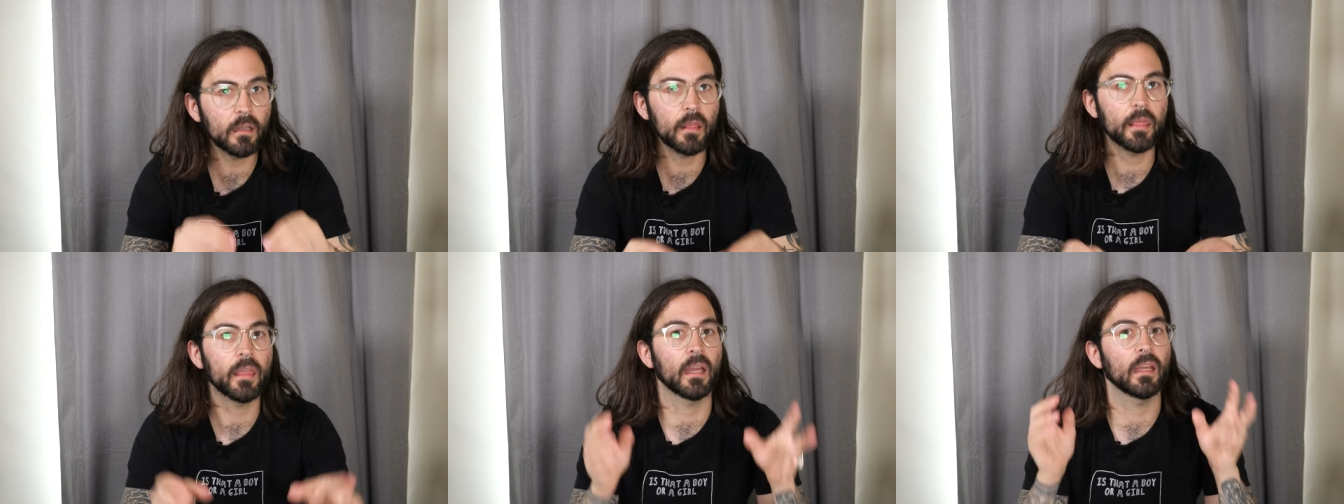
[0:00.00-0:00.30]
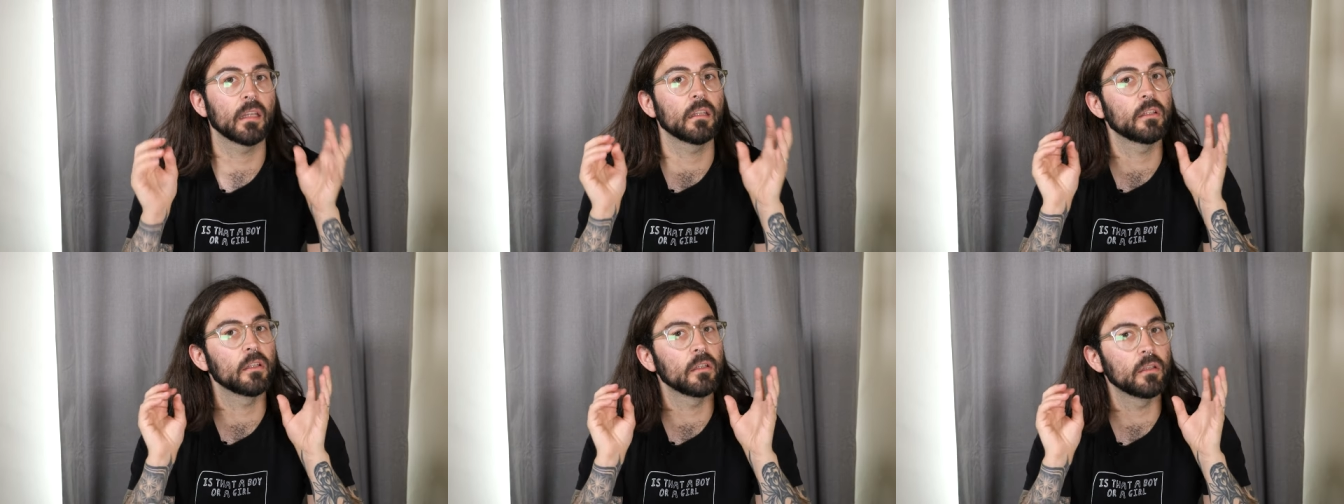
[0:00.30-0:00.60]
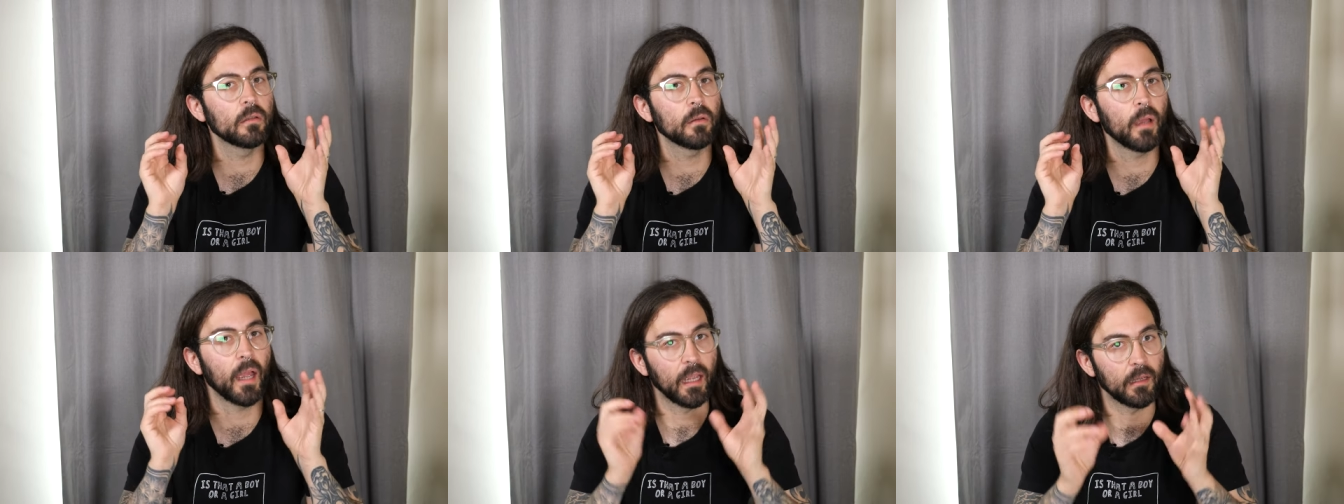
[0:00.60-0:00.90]
that
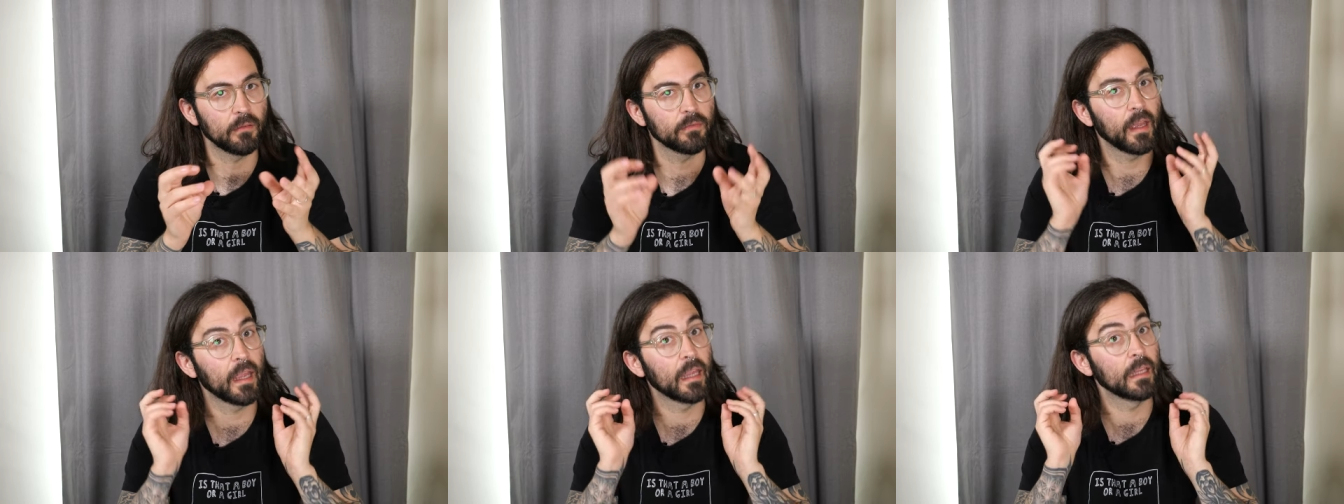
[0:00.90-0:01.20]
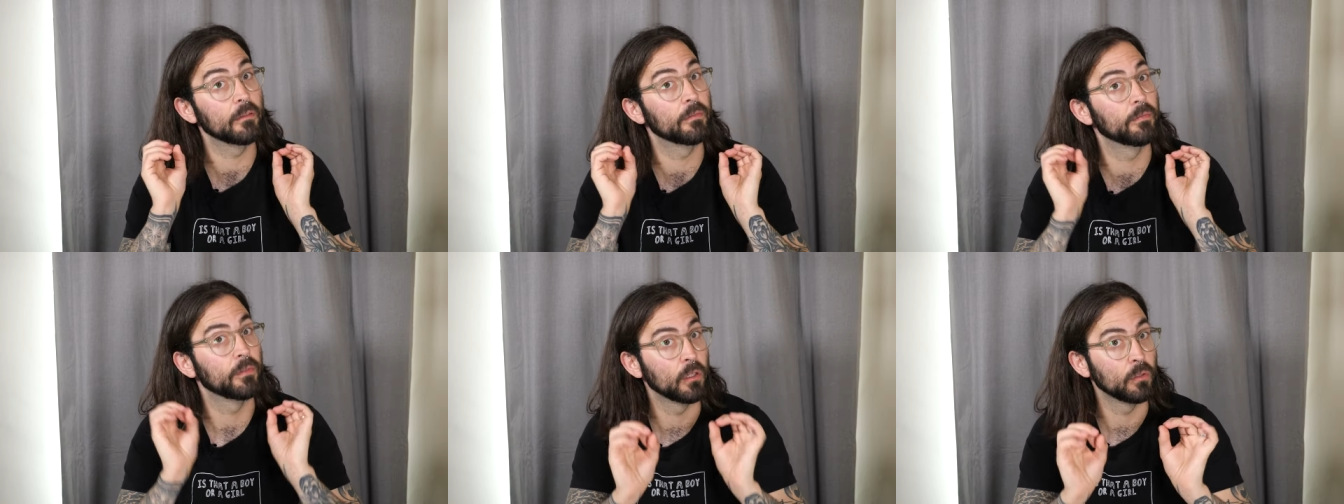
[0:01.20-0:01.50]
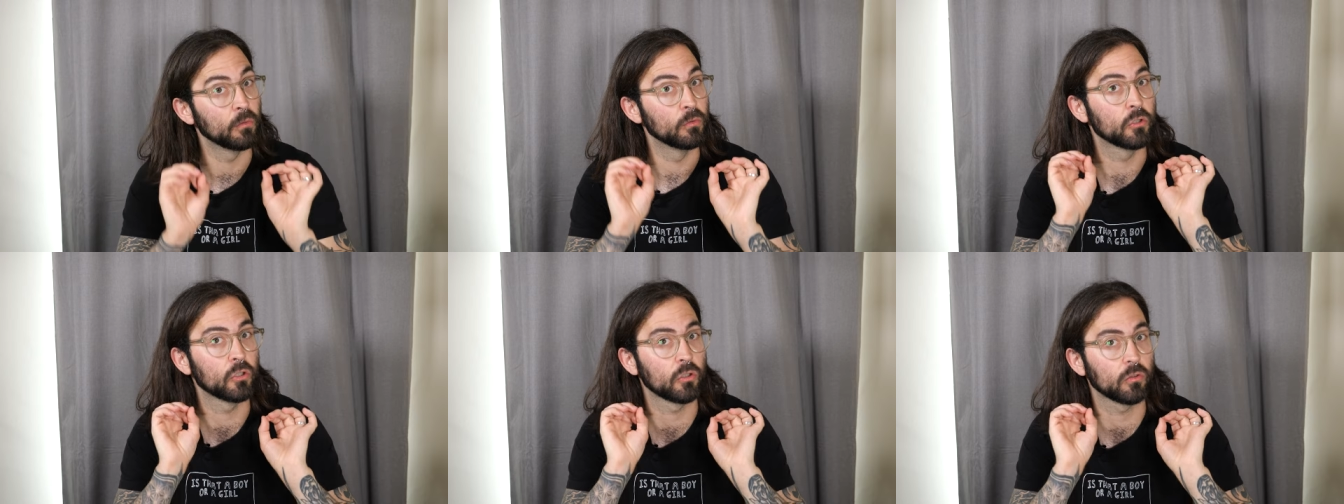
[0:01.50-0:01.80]
you have a
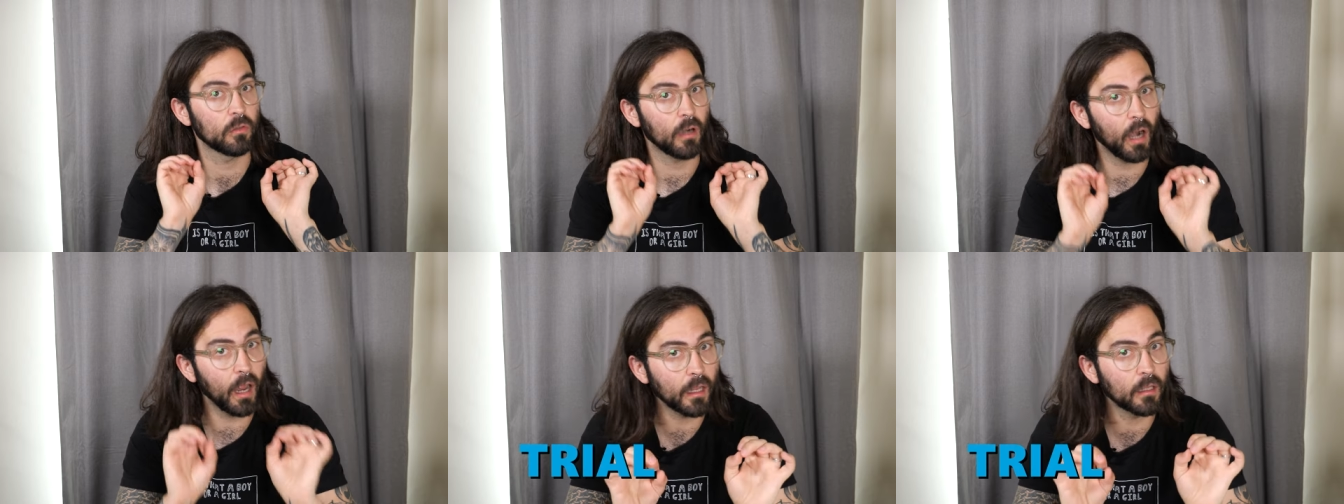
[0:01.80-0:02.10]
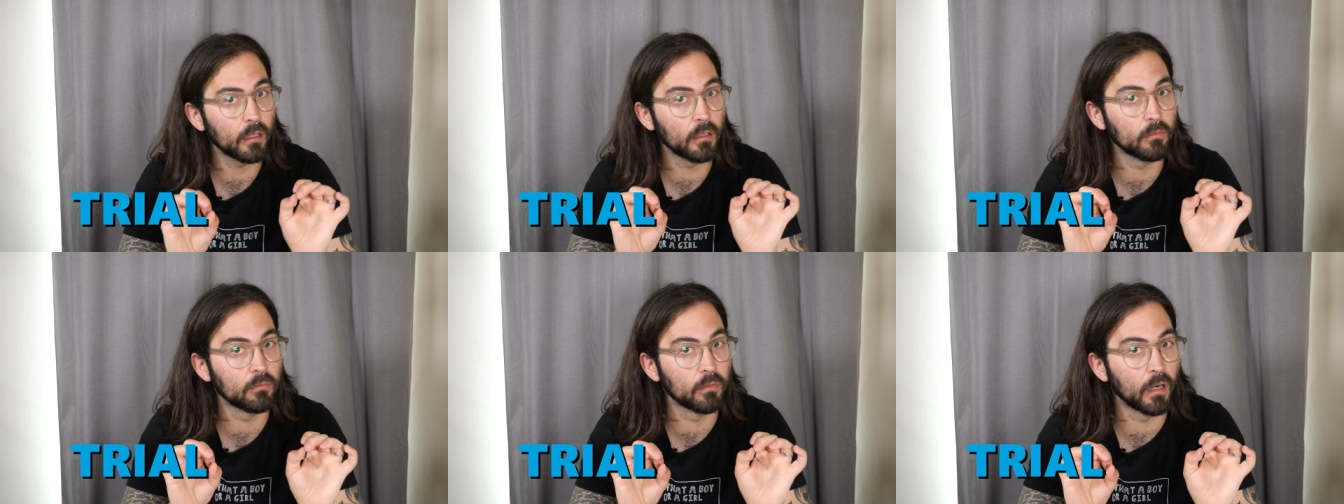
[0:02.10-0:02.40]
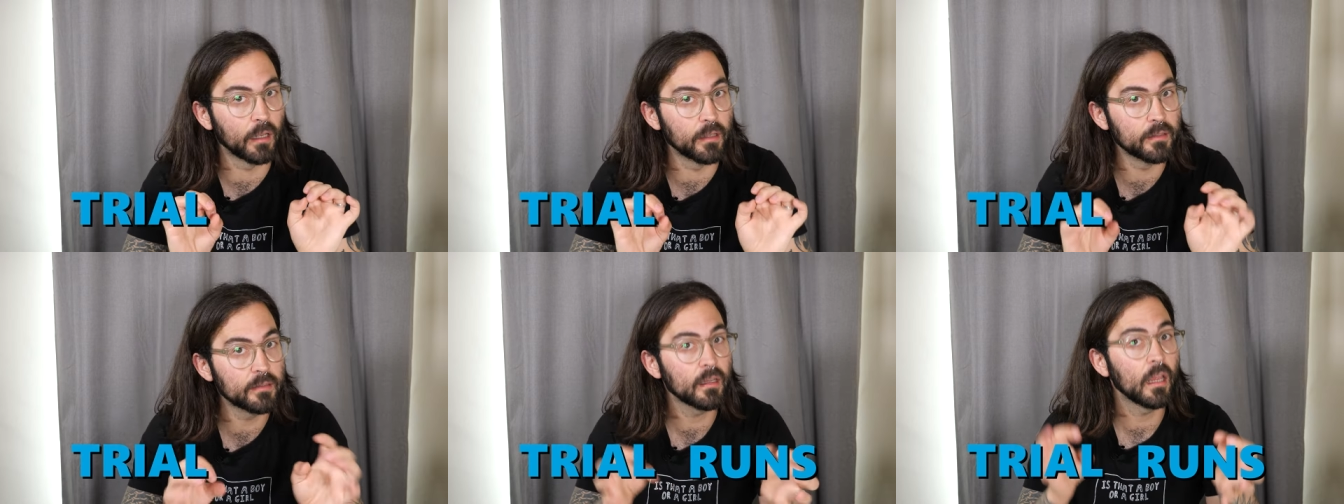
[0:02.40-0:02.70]
few trial
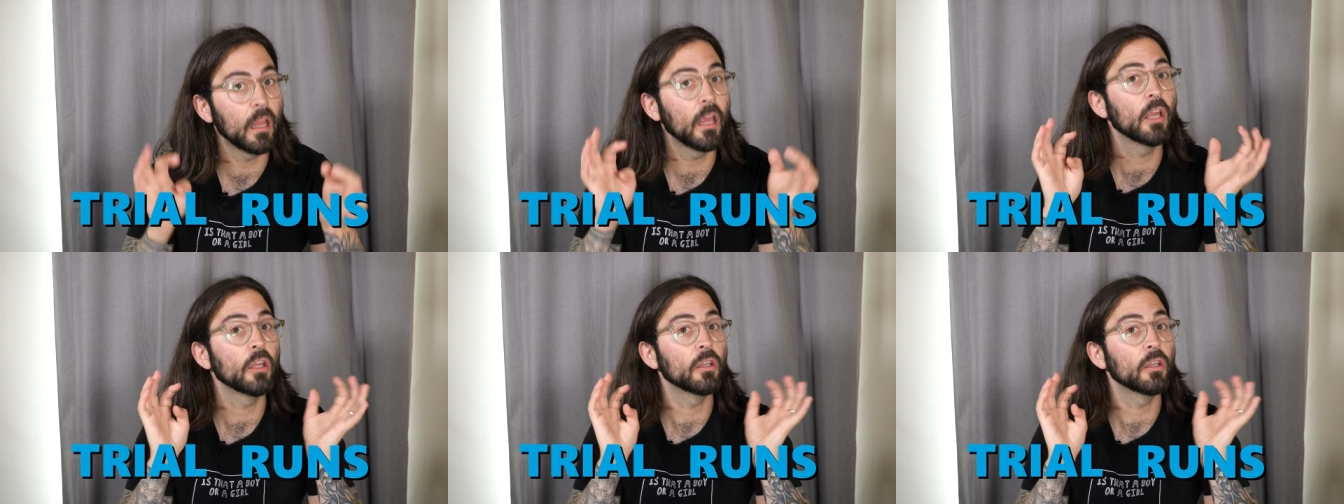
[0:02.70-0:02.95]
runs